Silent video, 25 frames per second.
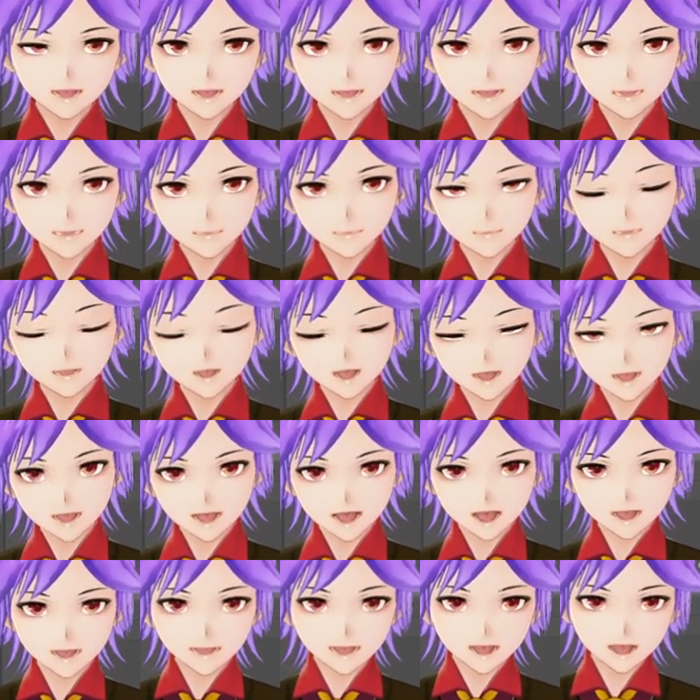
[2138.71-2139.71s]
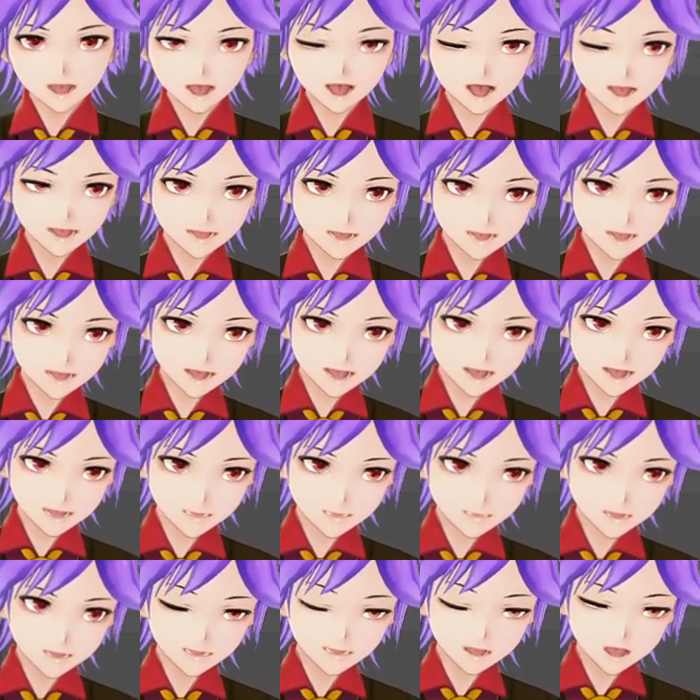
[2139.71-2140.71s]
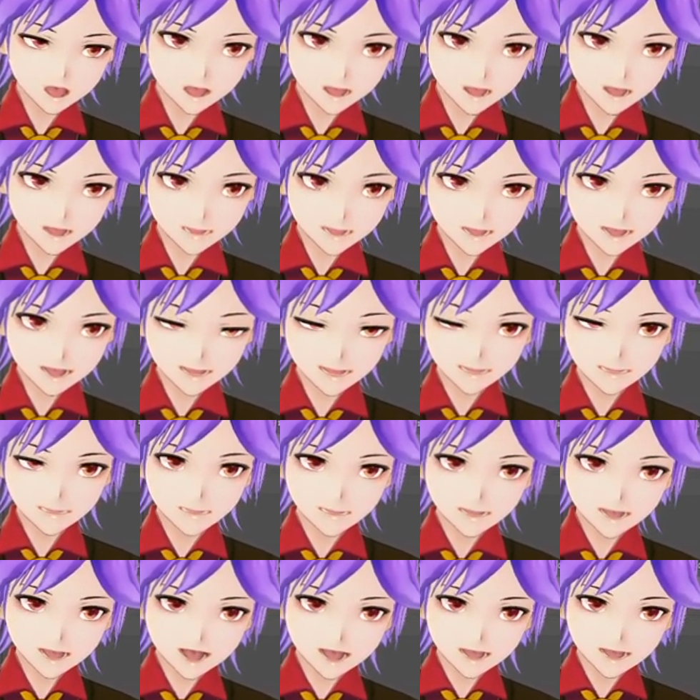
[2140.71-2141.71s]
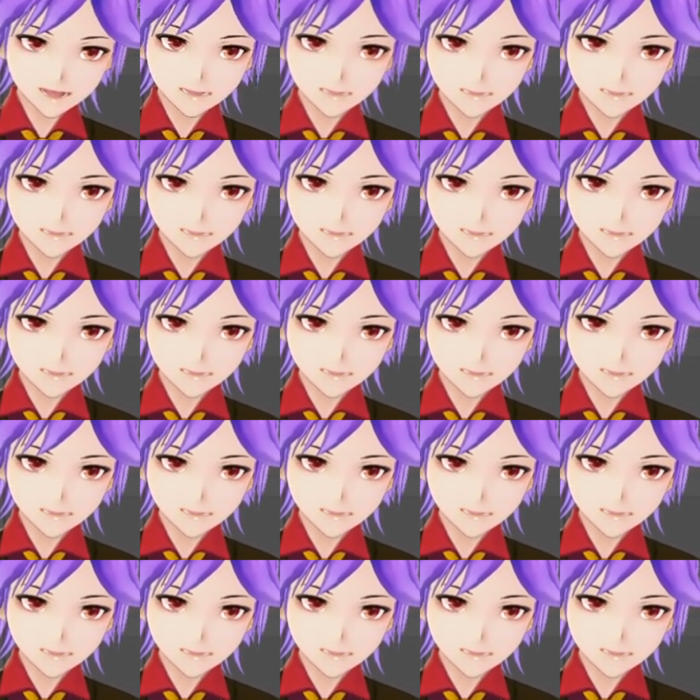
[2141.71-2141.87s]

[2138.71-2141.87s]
while you guys are planning before this quest starts,